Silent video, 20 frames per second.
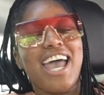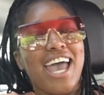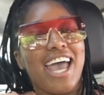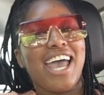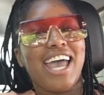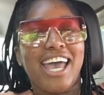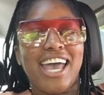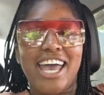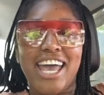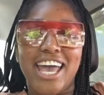
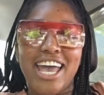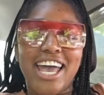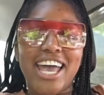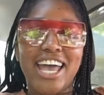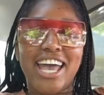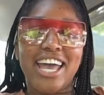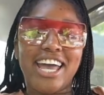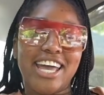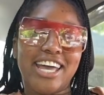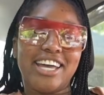
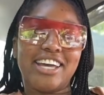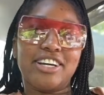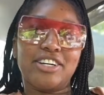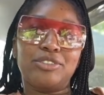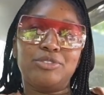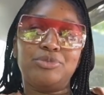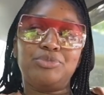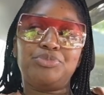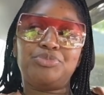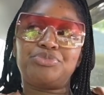hey.
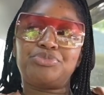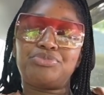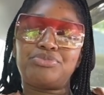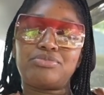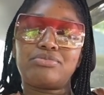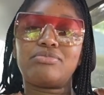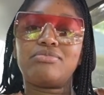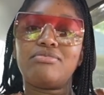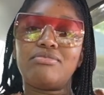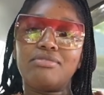
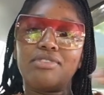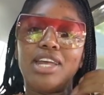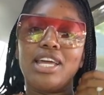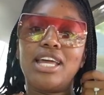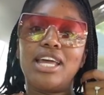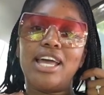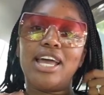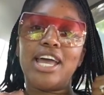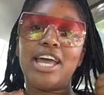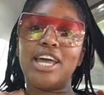
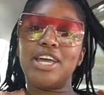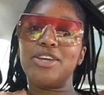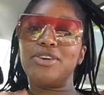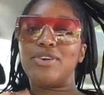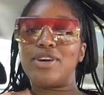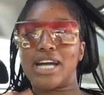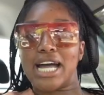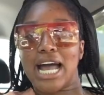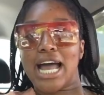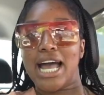Hey you
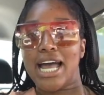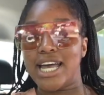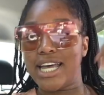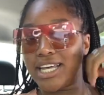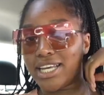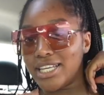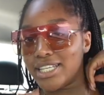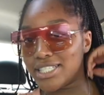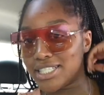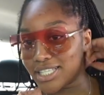
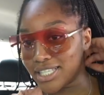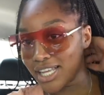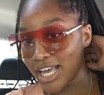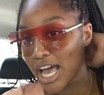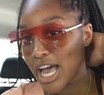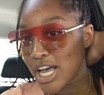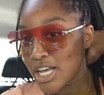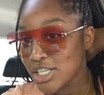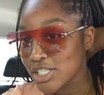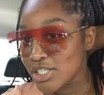guys.
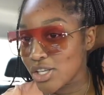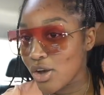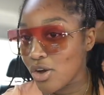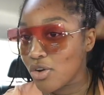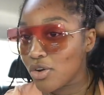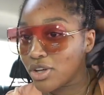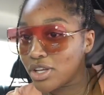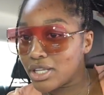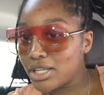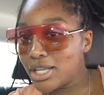So
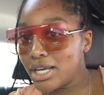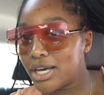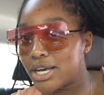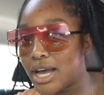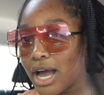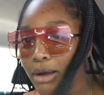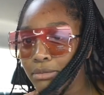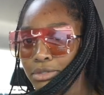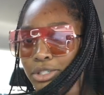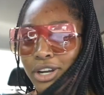look,
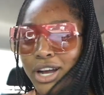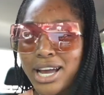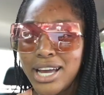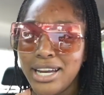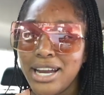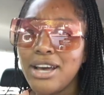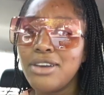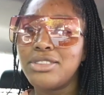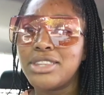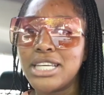I'm
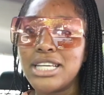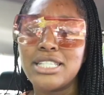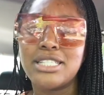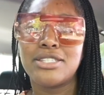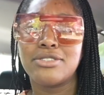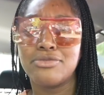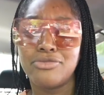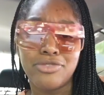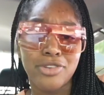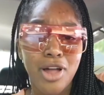trying out
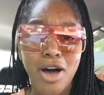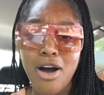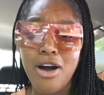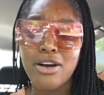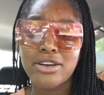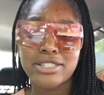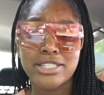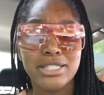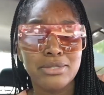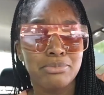these
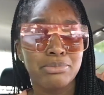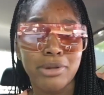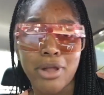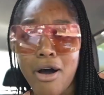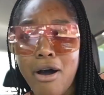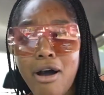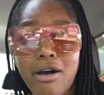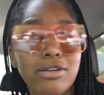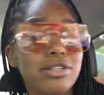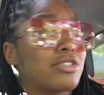vlogs,
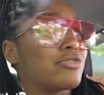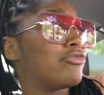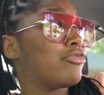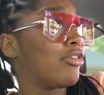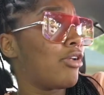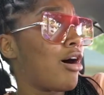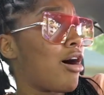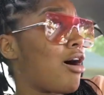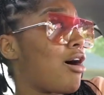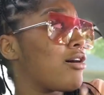vlogs,
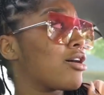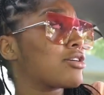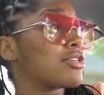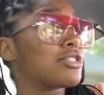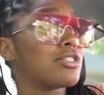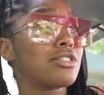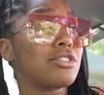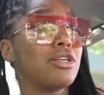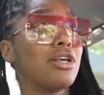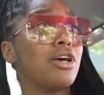
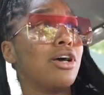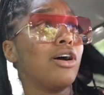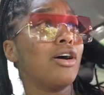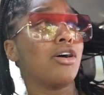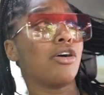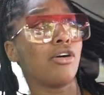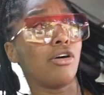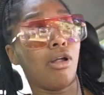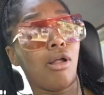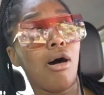vlogs,
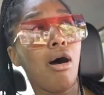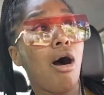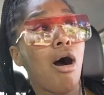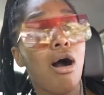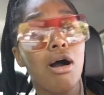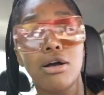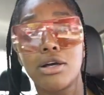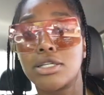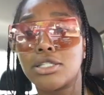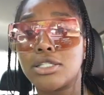
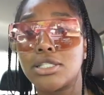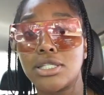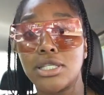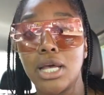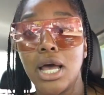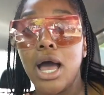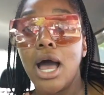vlogs.